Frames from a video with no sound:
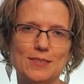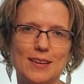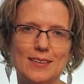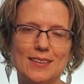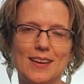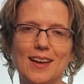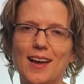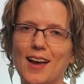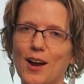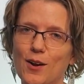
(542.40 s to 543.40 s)
receipt.
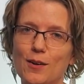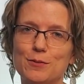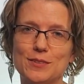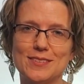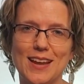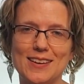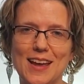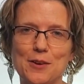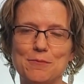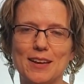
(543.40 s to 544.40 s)
Our offers stand
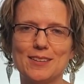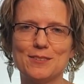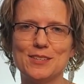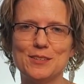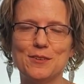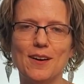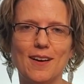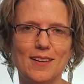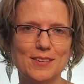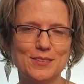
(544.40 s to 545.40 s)
out because we do
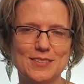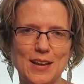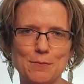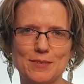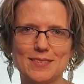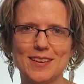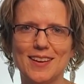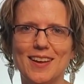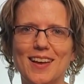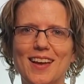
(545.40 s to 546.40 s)
all those steps.
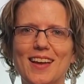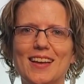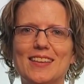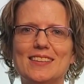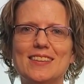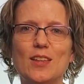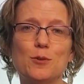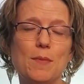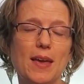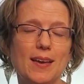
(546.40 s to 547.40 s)
The
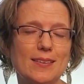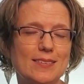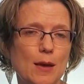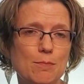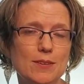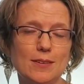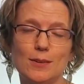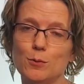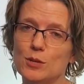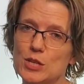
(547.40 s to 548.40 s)
seller may accept,
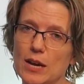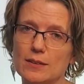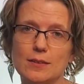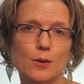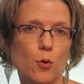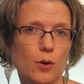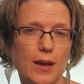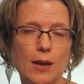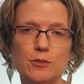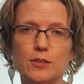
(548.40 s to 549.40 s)
reject, or
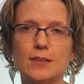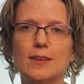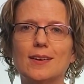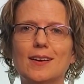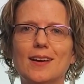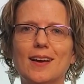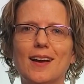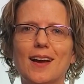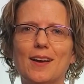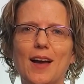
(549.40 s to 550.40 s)
counter.
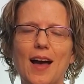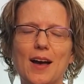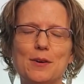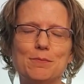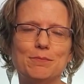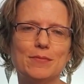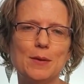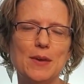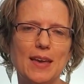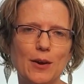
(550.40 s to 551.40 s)

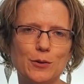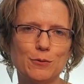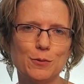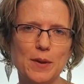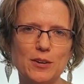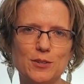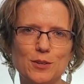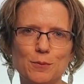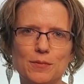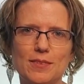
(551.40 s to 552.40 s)
They may counter for better
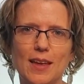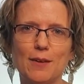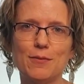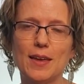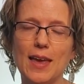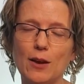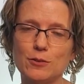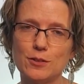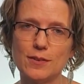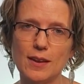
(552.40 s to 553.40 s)
terms. If they
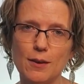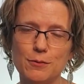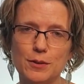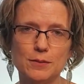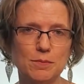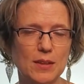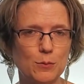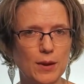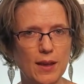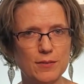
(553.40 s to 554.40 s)
counter the offer,
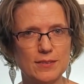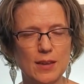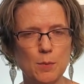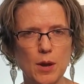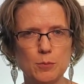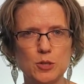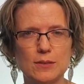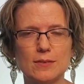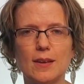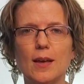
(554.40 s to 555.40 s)
then we have the same
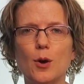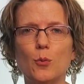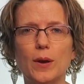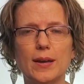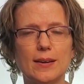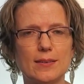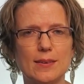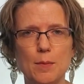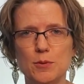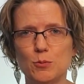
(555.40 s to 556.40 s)
options. We can
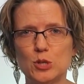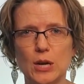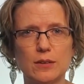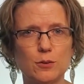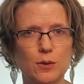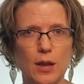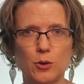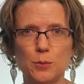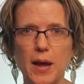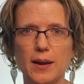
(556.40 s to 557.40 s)
accept, reject, or
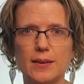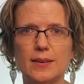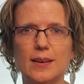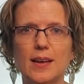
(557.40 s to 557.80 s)
counter back.